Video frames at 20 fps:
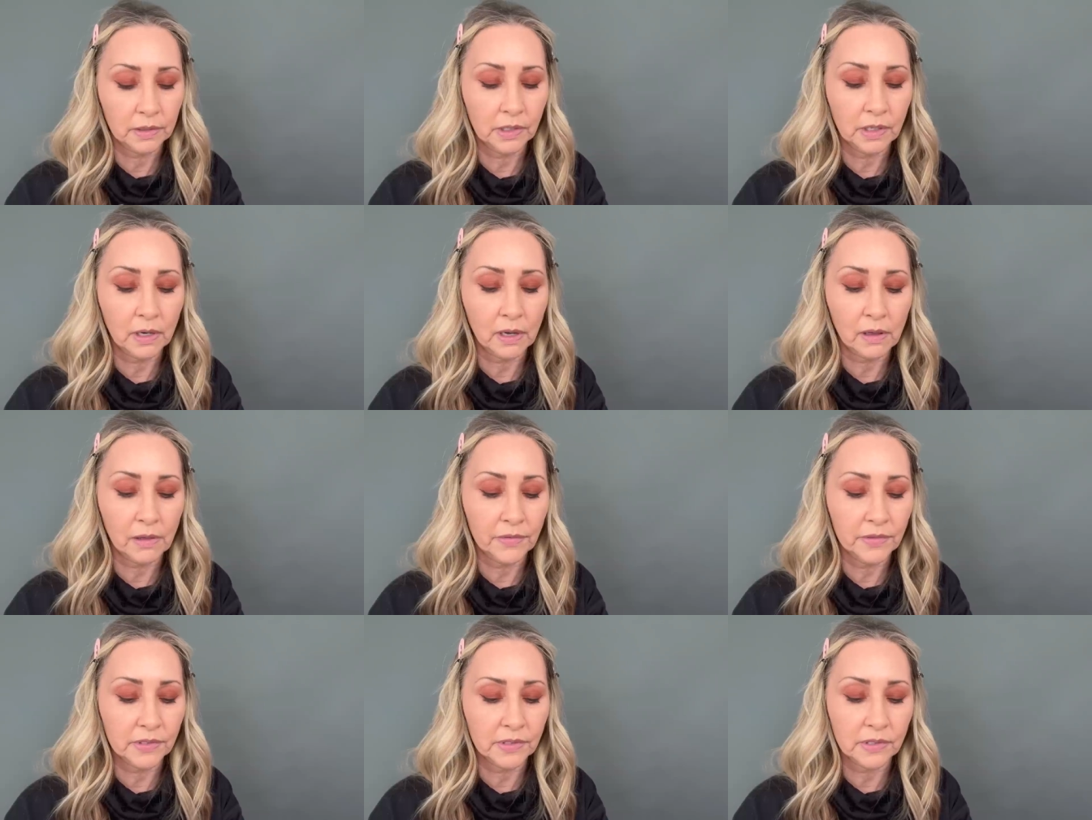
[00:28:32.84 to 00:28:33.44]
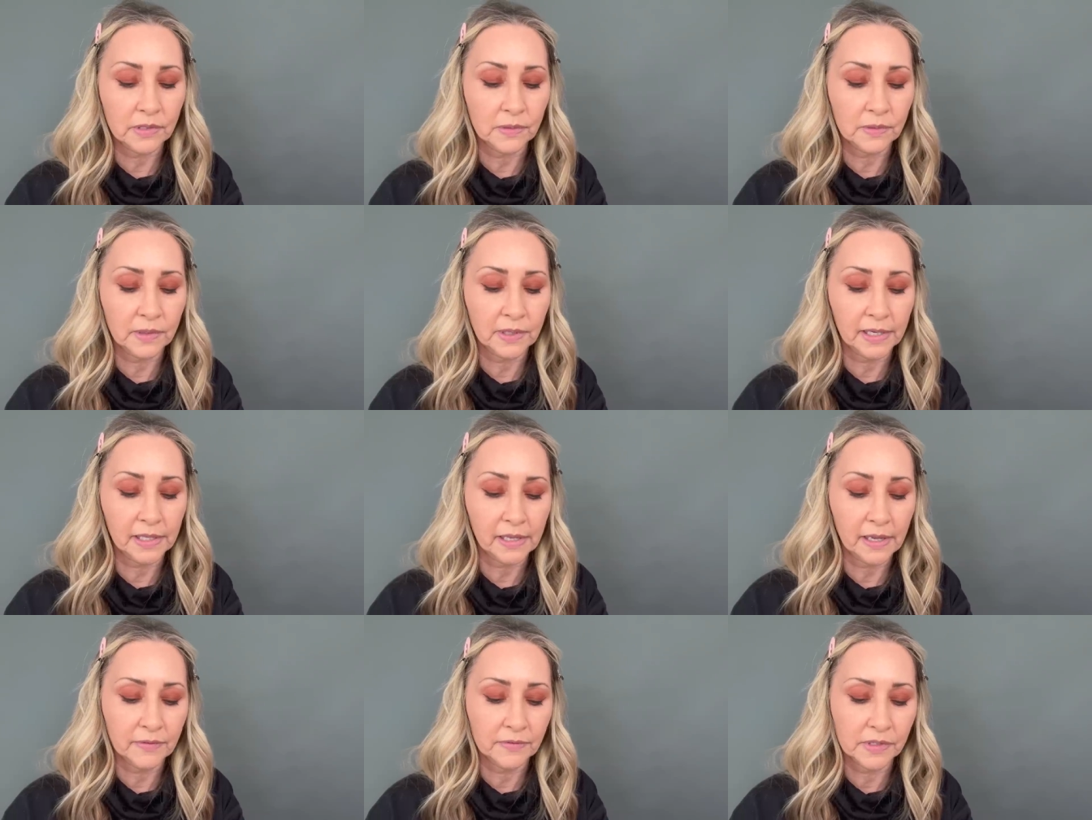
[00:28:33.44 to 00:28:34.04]
y'all, this is what I
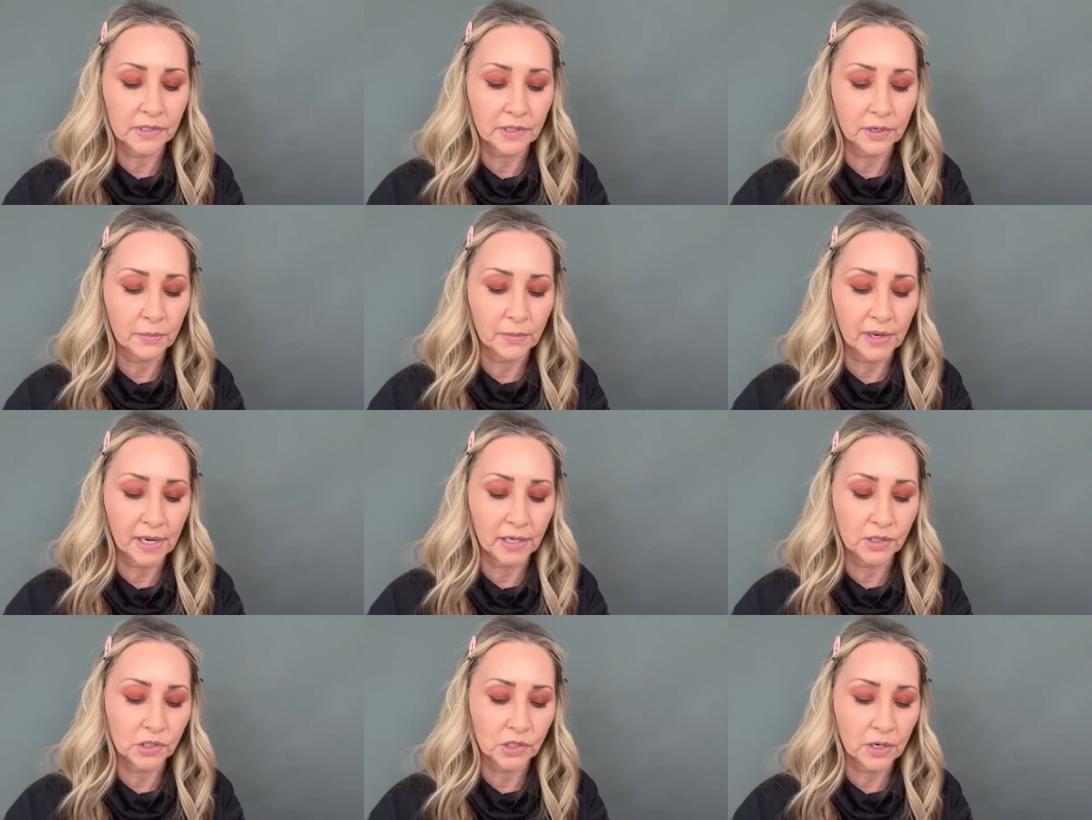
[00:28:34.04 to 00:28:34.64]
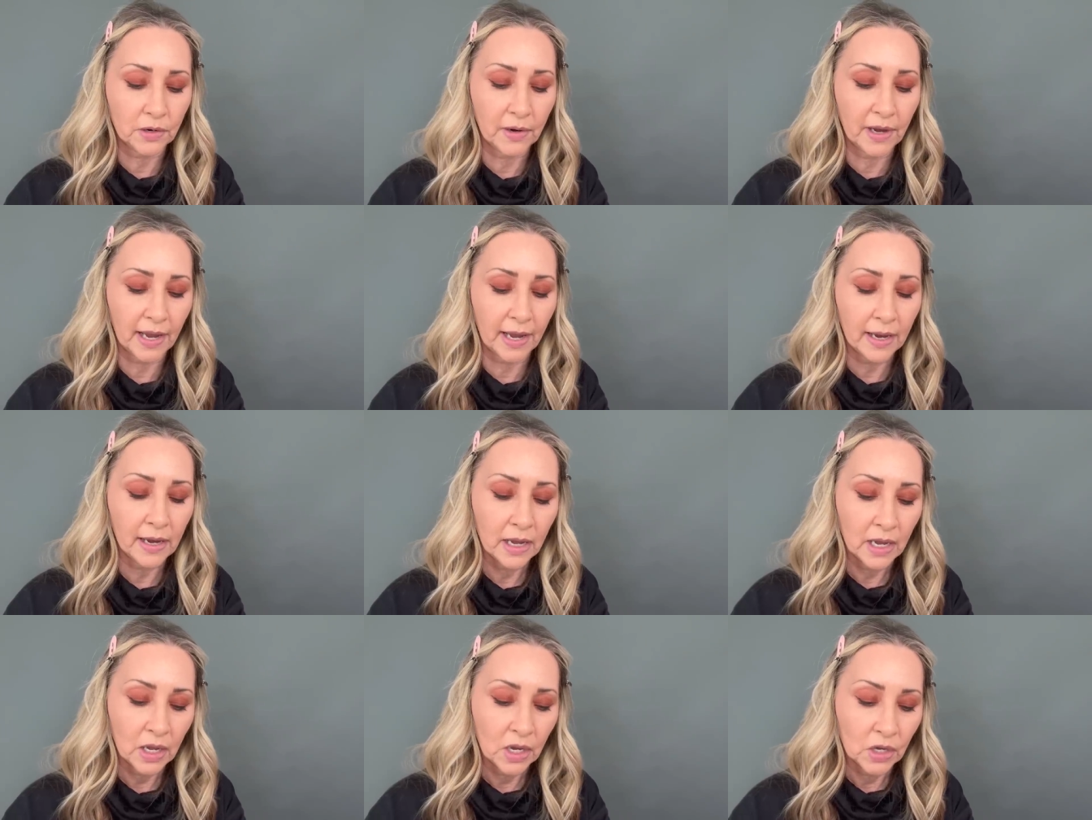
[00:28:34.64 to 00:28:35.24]
love so much. Okay,
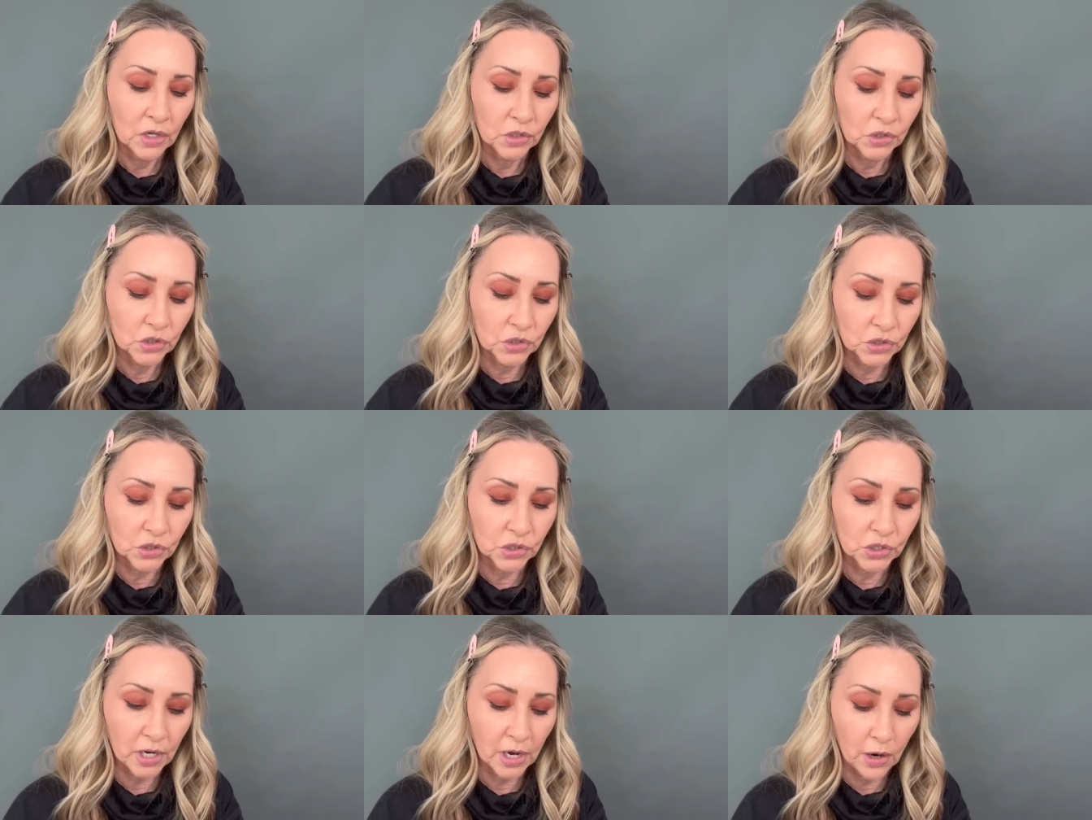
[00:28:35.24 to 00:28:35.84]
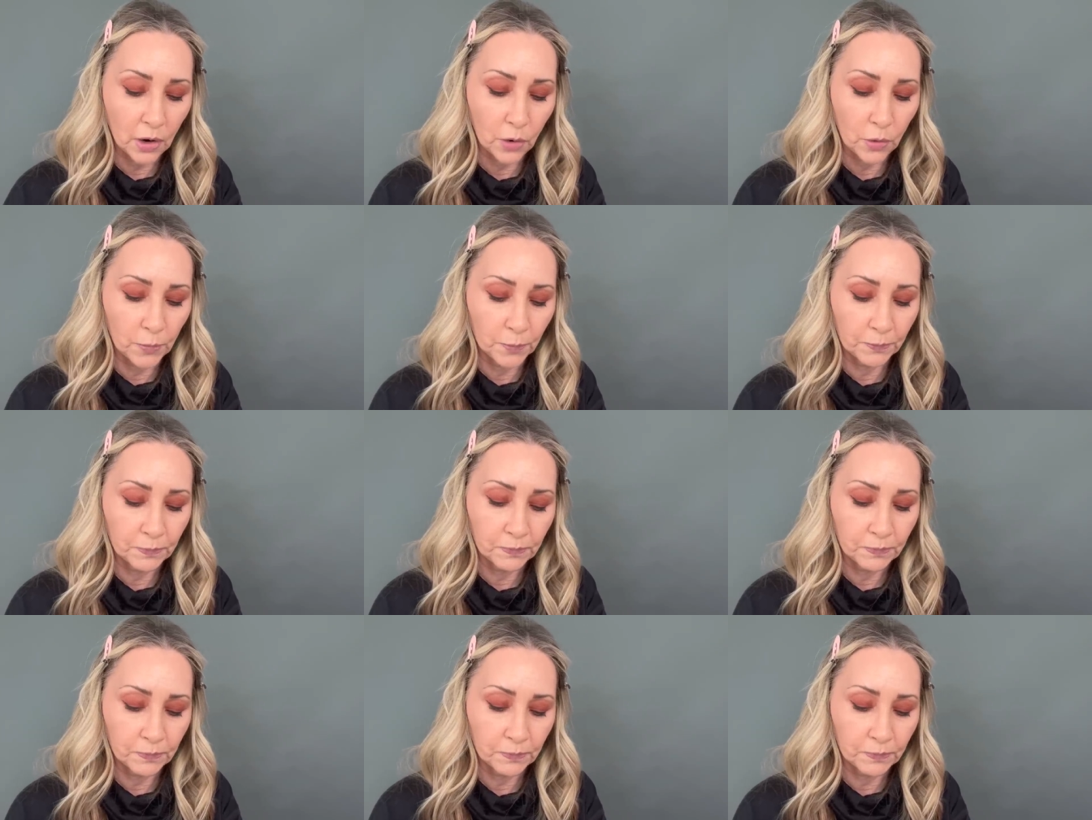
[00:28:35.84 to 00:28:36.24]
so